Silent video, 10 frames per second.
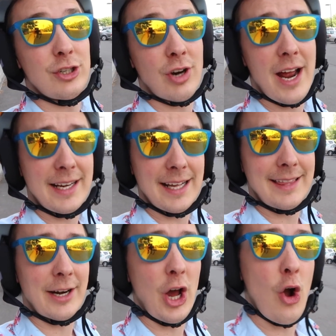to try and
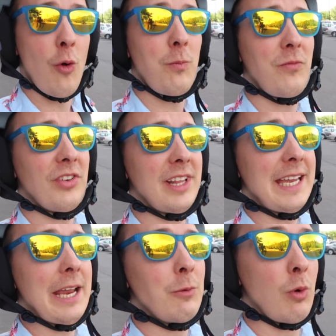get there and
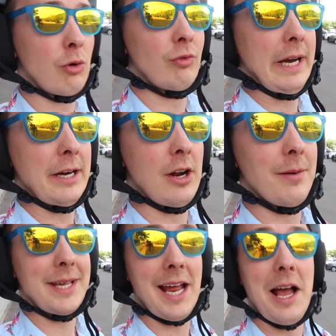hopefully it won't rain
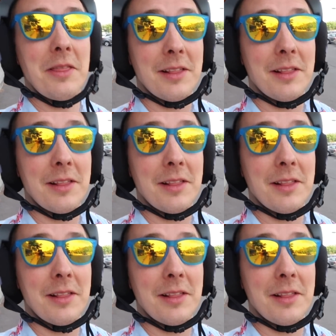me.